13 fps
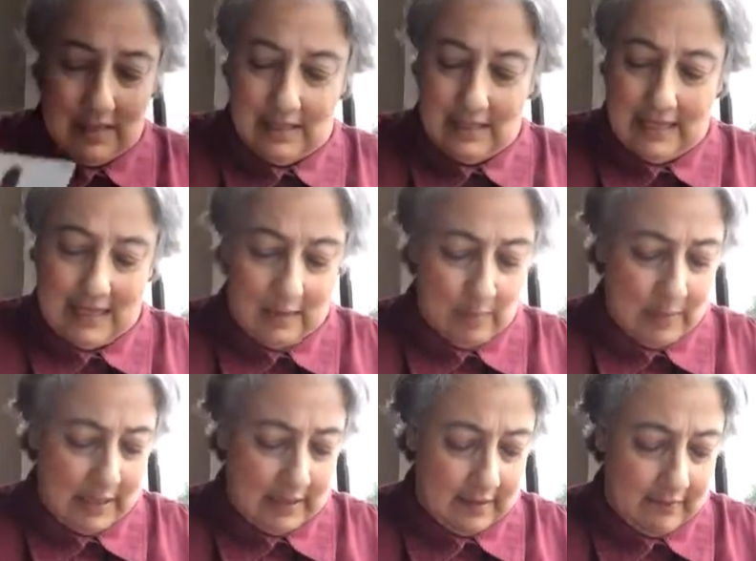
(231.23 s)
to the
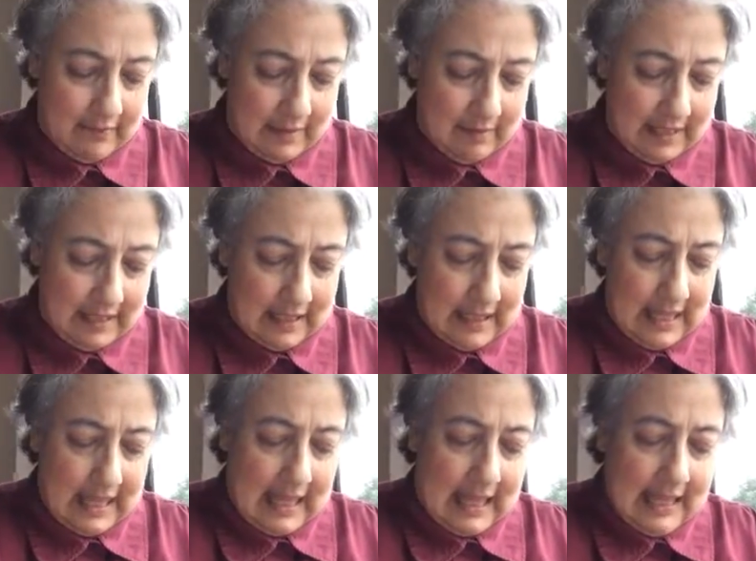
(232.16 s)
caterpillar family.
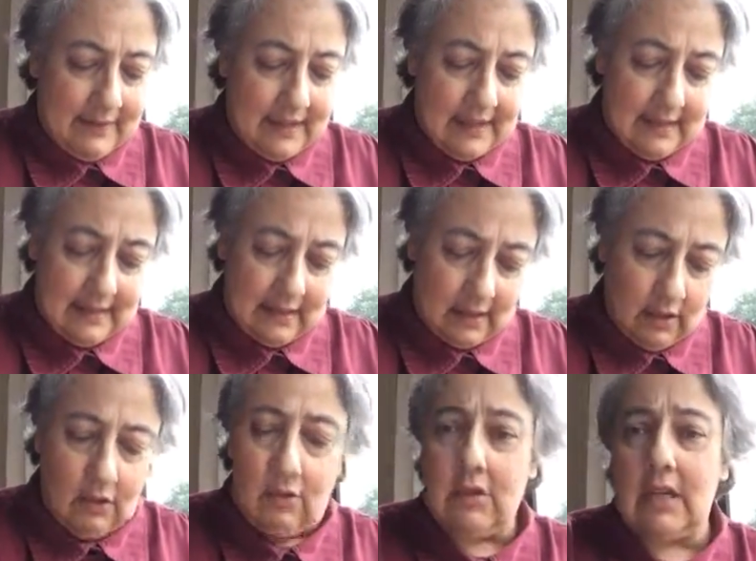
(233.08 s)
And this is the
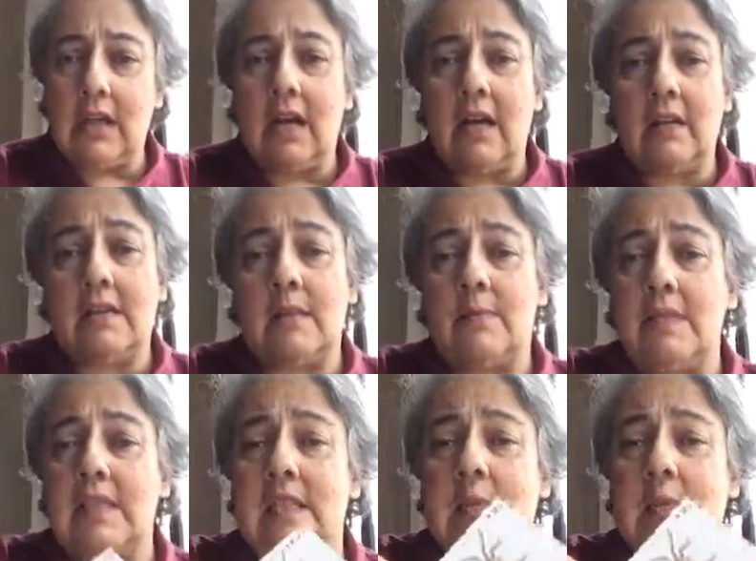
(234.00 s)
golden huntsman